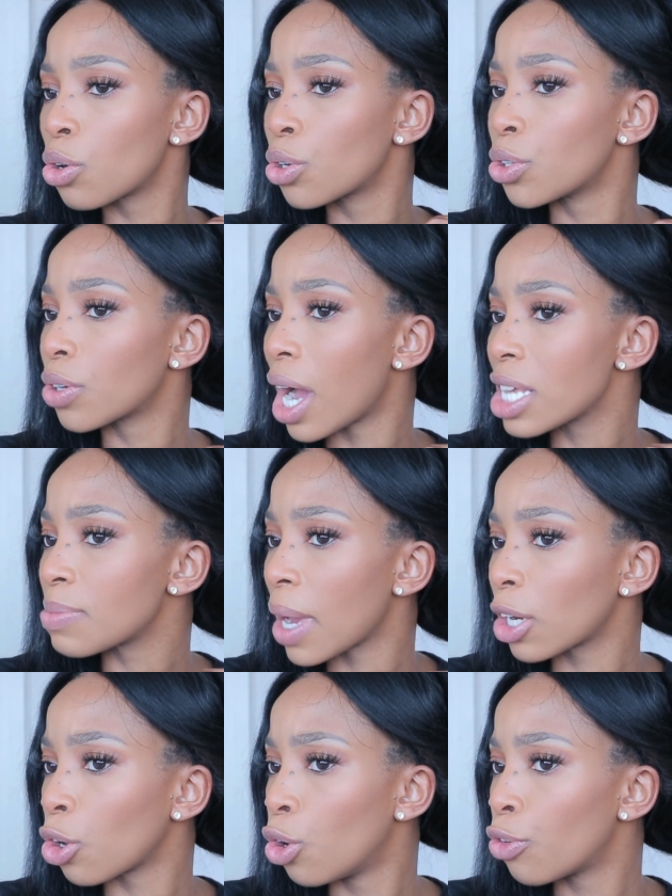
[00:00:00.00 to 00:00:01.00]
you guys
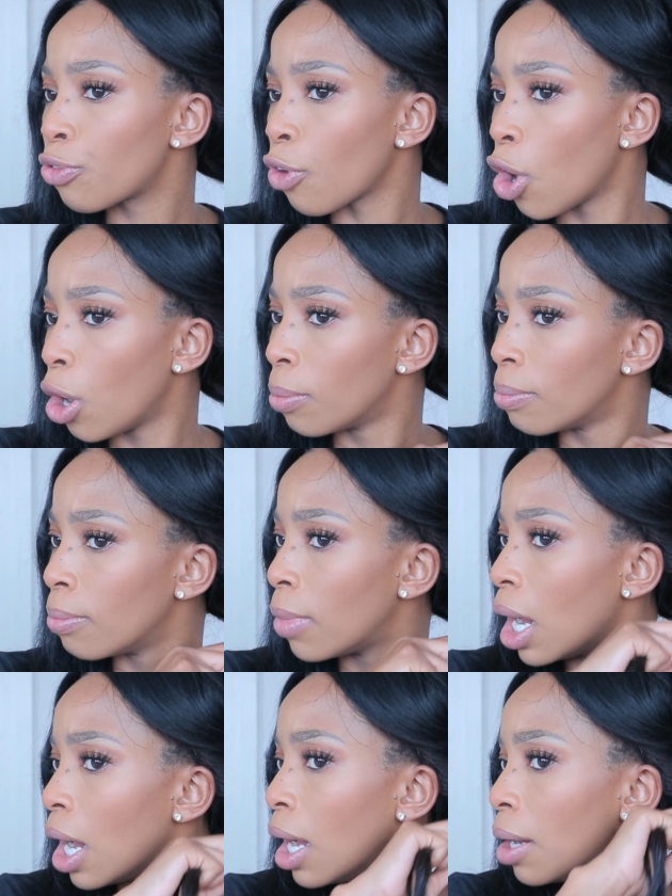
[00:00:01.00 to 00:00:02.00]
might know from
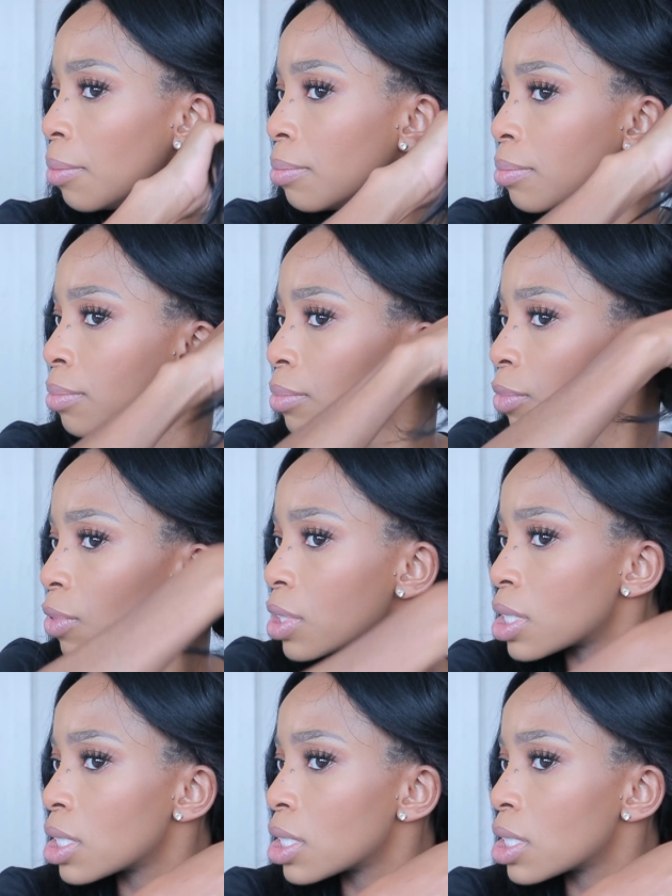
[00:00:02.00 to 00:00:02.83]
what's